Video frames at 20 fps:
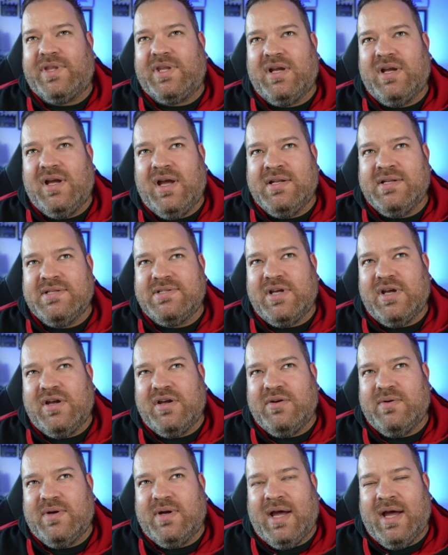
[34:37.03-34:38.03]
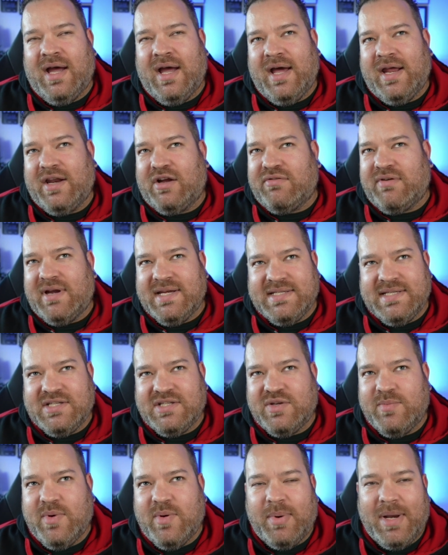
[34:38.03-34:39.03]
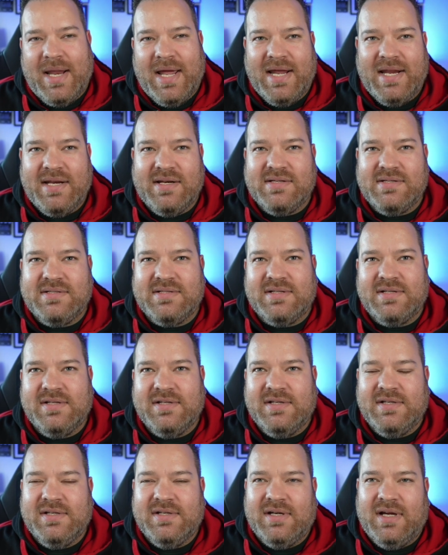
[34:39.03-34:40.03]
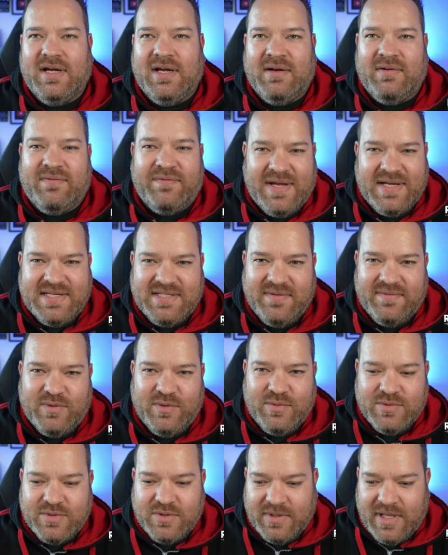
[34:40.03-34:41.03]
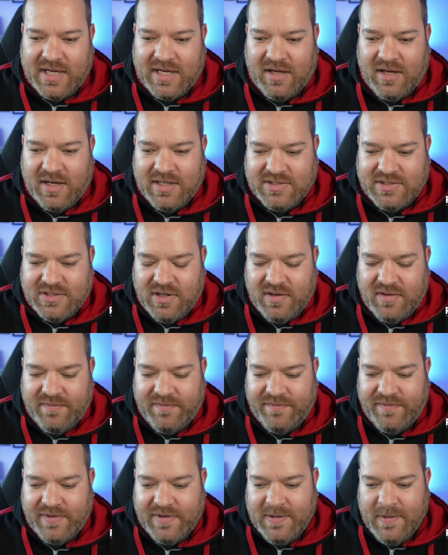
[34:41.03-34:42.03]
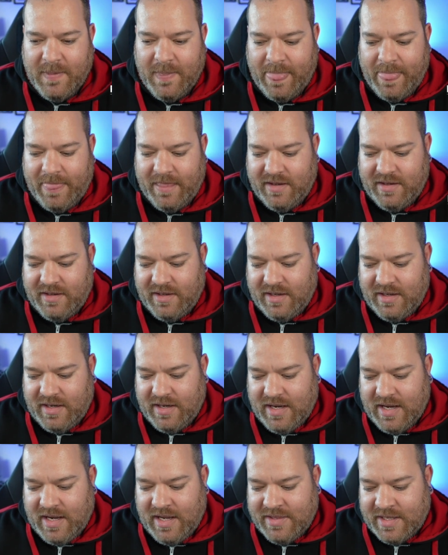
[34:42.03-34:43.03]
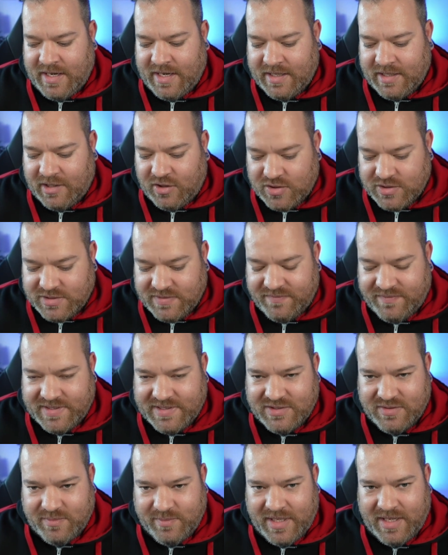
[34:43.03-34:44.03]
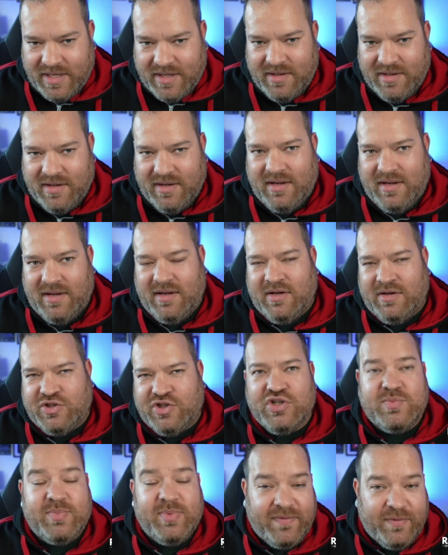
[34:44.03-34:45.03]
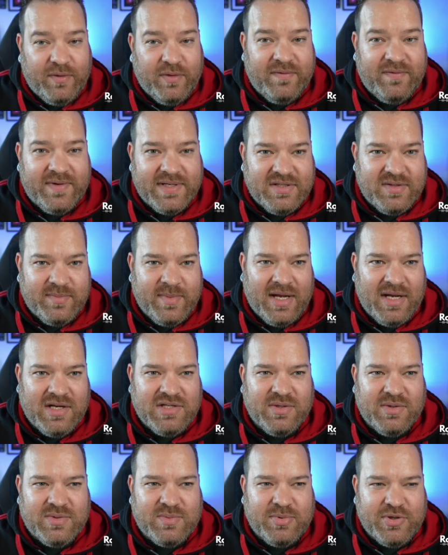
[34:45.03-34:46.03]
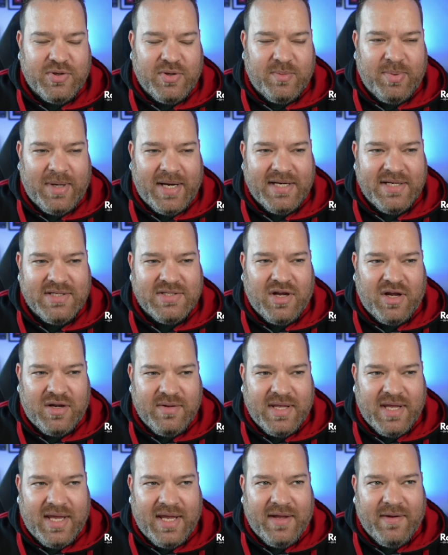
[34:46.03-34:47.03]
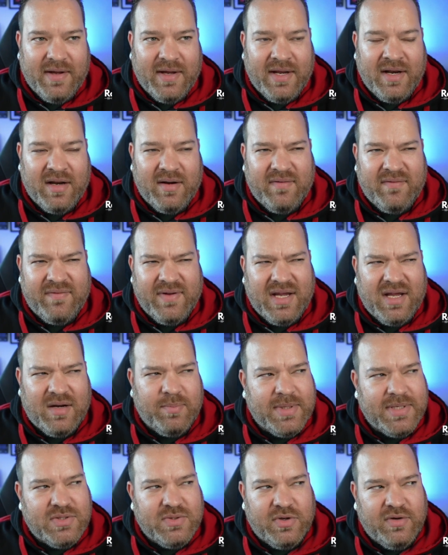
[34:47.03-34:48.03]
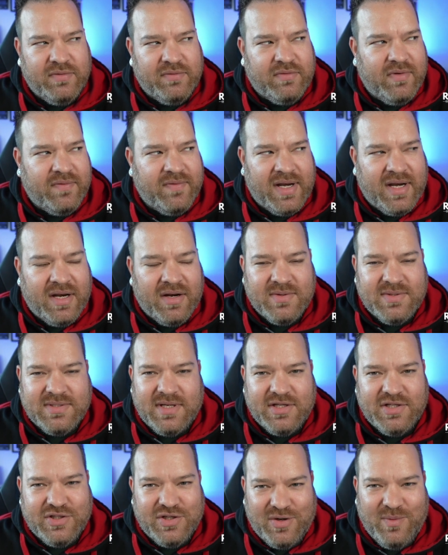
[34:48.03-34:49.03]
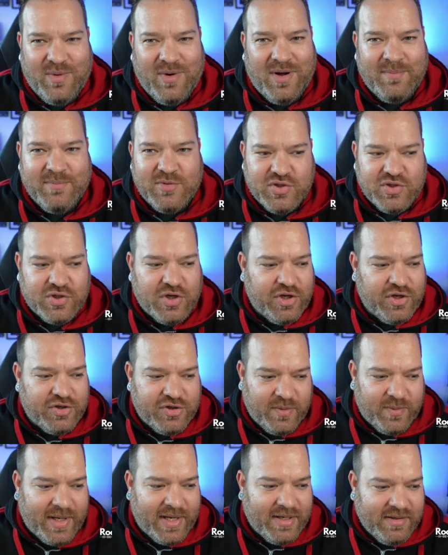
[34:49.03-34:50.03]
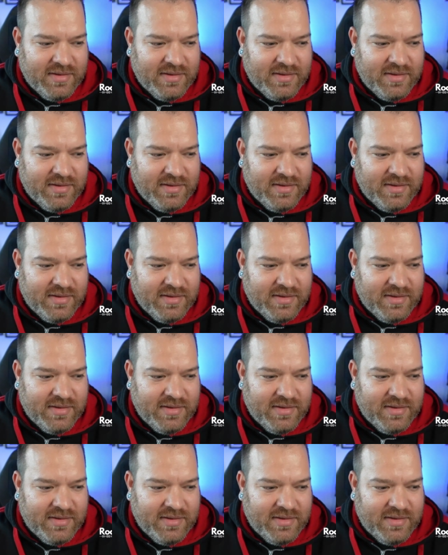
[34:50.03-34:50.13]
And so I had a crazy summer planned. I had festivals, all that kind of stuff. And then I got to VidSummit, just before VidSummit actually, I was sort of planning to go there. And I think I'd been to another event and I was like, do you know what? I'm just going to do it.